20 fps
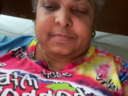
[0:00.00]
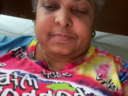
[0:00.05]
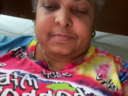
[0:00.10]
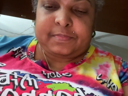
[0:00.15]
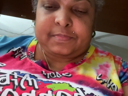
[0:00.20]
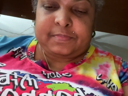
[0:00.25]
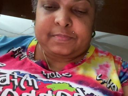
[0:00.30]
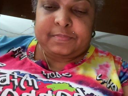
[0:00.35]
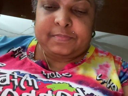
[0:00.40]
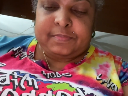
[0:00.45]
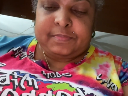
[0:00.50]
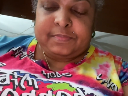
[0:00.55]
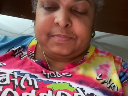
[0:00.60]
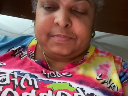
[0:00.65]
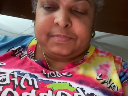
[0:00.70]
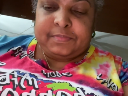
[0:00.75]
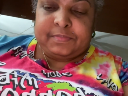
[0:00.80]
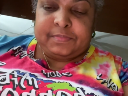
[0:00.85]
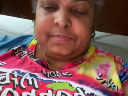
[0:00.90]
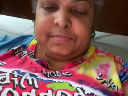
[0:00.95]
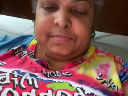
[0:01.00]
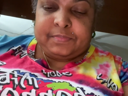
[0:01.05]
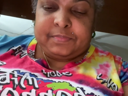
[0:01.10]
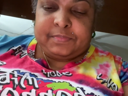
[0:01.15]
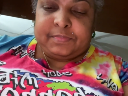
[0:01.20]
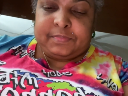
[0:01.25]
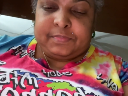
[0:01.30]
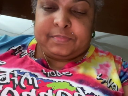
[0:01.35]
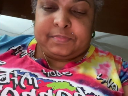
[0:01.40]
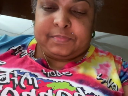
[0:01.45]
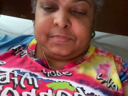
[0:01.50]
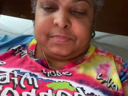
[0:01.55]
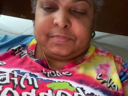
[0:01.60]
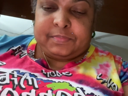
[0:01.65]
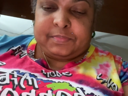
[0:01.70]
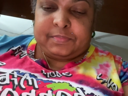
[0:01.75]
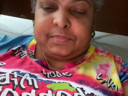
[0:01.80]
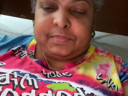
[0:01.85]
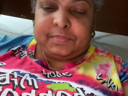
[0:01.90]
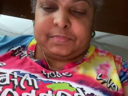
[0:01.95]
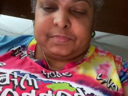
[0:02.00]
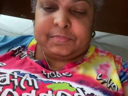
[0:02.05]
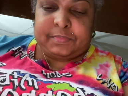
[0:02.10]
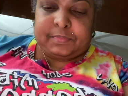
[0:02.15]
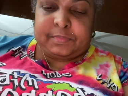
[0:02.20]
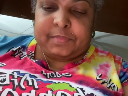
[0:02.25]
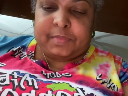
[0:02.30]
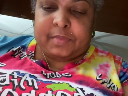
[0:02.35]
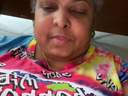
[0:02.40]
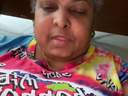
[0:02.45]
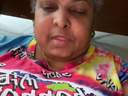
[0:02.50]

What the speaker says: Nothing is said.